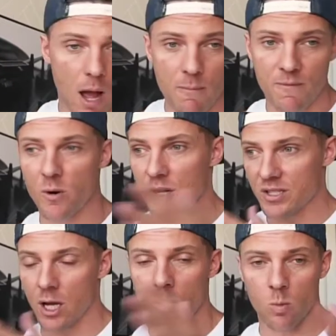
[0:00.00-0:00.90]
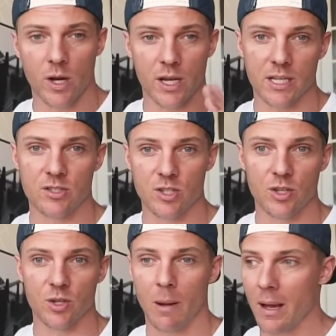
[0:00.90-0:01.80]
I'm focusing on what I need to
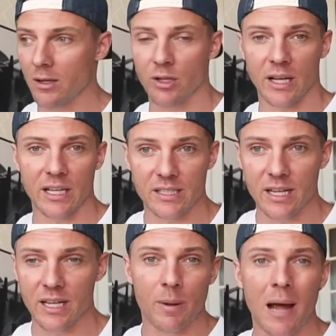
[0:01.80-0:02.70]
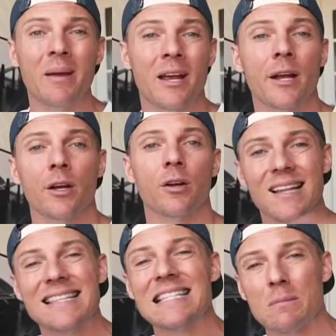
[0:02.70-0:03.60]
do. I might look like a dick, but I'm here.
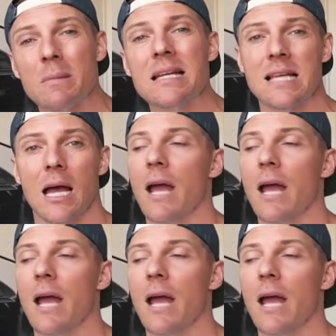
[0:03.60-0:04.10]
This is me time.